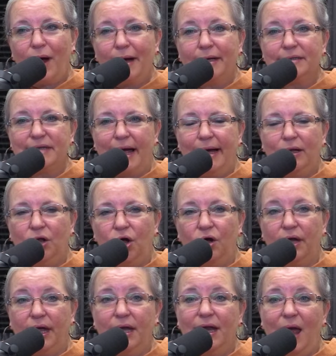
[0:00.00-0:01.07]
writing
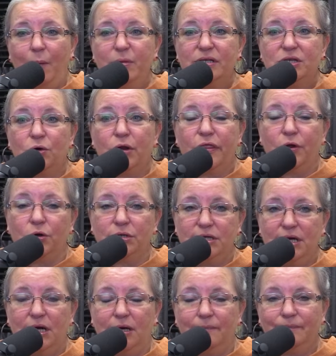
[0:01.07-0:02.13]
dialogue in episode
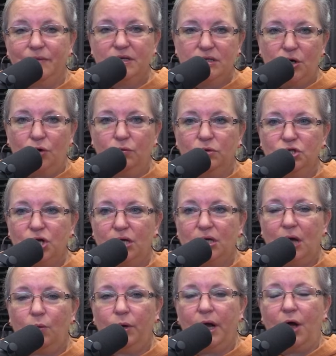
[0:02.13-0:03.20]
13, so check
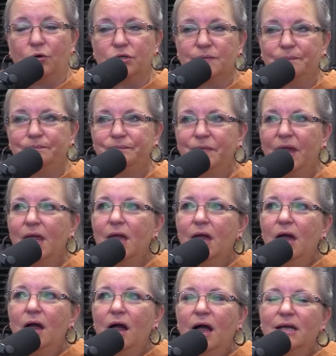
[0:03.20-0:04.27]
that one out.
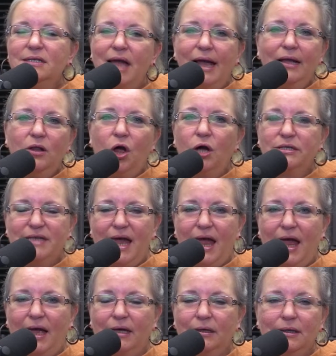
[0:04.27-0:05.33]
A dialogue
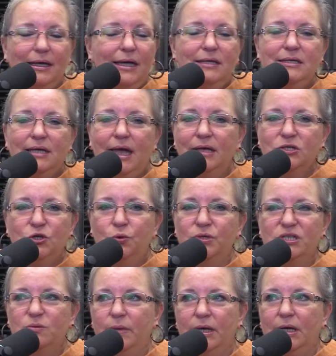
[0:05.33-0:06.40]
tag indicates who
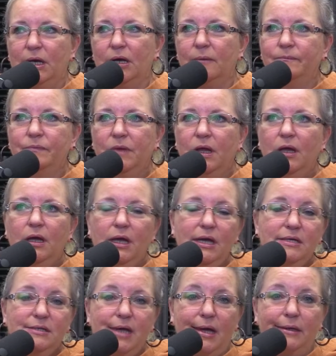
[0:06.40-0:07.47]
is speaking.
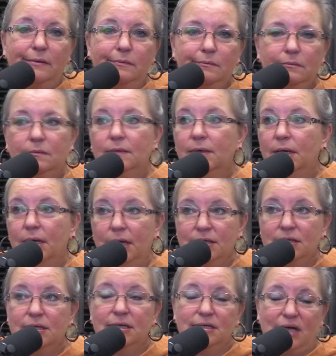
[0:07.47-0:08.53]
He said
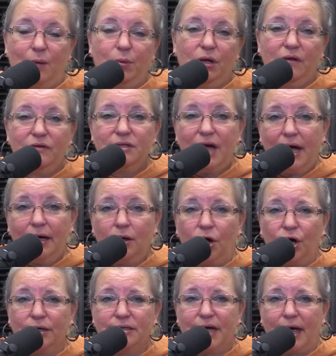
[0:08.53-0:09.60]
is an example of a
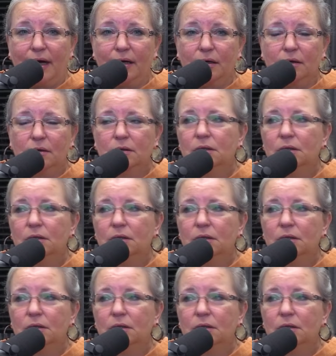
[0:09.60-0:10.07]
dialogue tag.